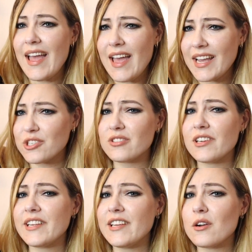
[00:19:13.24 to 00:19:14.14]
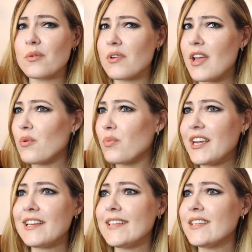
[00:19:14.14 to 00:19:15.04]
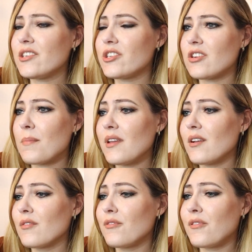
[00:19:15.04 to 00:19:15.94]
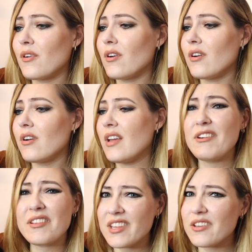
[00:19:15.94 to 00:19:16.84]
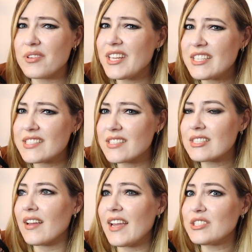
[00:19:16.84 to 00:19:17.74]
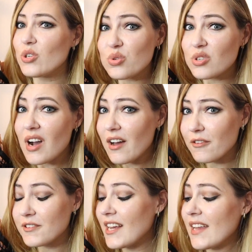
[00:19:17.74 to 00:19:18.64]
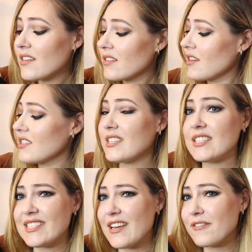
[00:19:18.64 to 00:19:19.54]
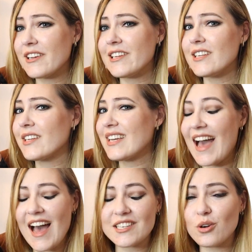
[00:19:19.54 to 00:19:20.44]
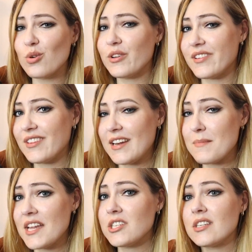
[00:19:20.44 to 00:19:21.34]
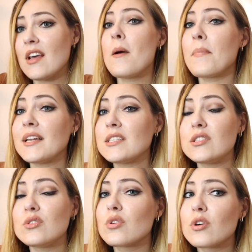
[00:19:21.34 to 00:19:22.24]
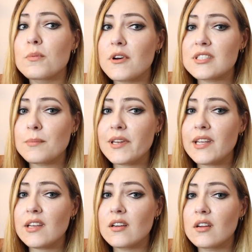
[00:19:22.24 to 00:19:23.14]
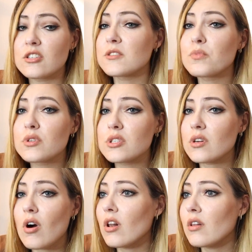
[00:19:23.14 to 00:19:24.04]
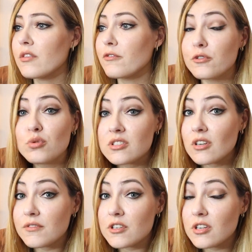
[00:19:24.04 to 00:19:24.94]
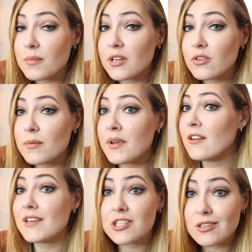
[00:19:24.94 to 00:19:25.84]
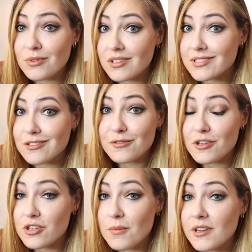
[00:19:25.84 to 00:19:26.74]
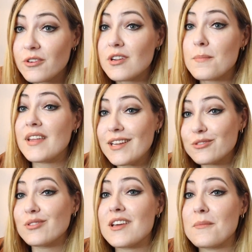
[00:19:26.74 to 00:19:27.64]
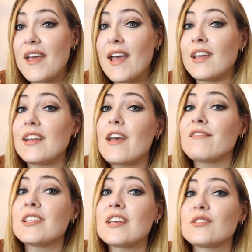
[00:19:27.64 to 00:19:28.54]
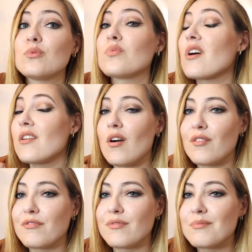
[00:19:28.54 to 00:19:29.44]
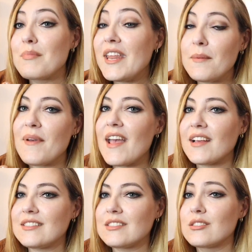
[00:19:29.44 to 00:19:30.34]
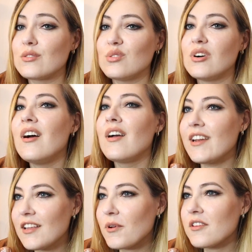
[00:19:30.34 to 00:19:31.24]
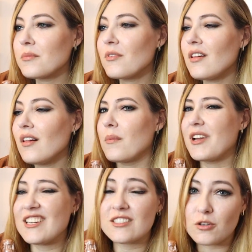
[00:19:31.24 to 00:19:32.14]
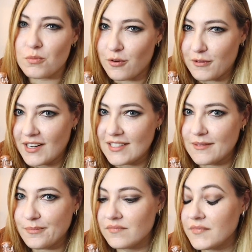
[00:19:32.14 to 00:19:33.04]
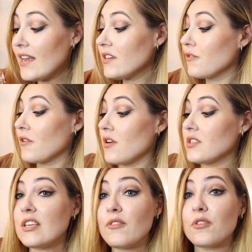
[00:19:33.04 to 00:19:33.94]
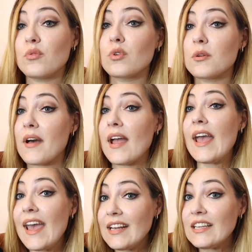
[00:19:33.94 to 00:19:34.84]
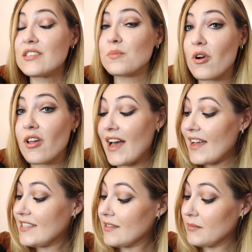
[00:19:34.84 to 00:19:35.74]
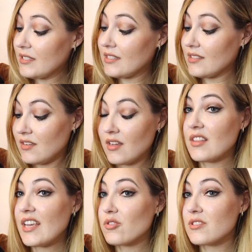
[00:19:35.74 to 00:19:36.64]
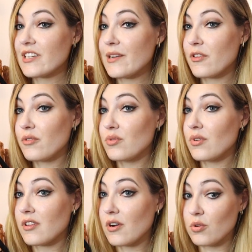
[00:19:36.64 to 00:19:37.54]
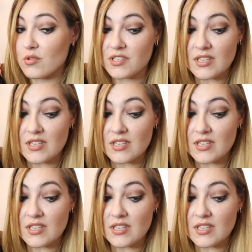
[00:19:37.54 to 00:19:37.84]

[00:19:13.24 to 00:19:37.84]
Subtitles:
Actually, a weekly shopping for everything you need, a 2 out of 10, because it definitely can't hold that much, but you could possibly just put all the fruits of your shopping trip and vegetables of your shopping trip into that bag and have it as one of many bags. So it is possible, but it's not perfect. And of course, if you would buy any small items, they could slip through the holes.